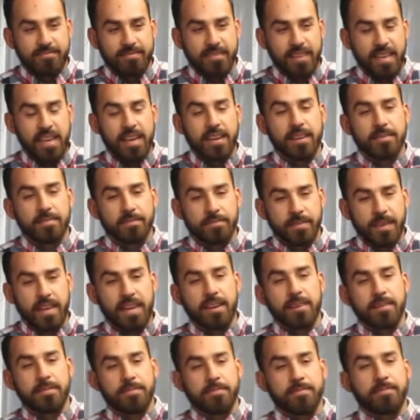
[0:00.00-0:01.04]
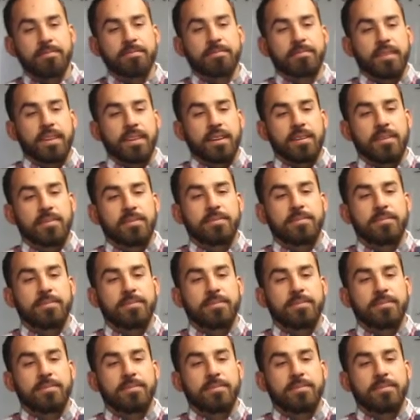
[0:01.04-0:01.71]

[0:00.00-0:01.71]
Right? yeah, if yeah, they yeah.